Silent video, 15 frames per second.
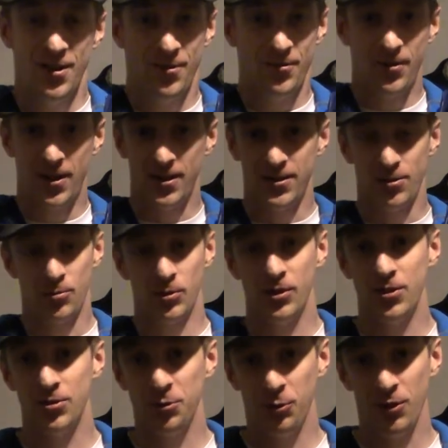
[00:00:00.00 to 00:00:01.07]
find really
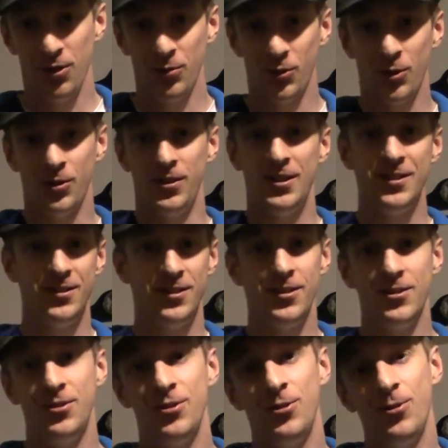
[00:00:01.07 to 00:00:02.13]
enjoyable, easy
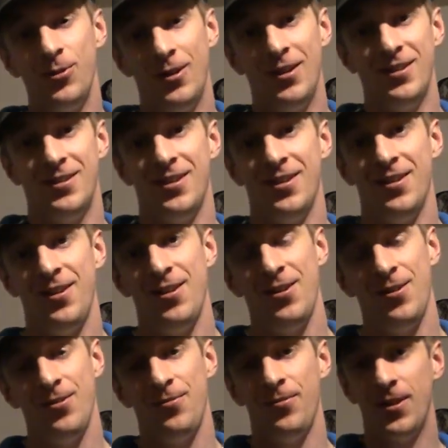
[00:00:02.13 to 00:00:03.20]
to do, and
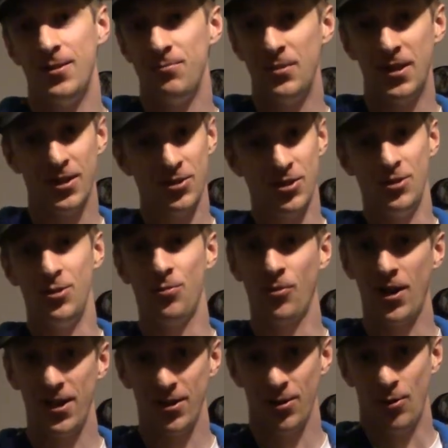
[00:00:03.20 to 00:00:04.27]
fun because you can do them
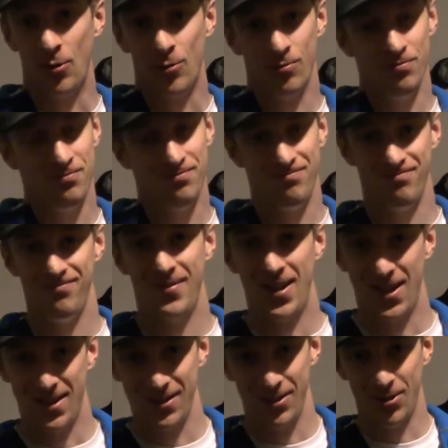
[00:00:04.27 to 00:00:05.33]
right at home
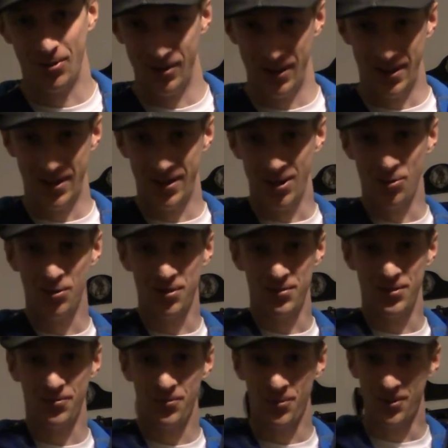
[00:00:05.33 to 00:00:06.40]
and you don't need any
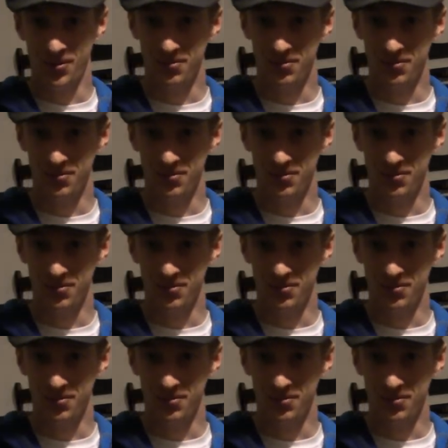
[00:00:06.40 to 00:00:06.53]
equipment for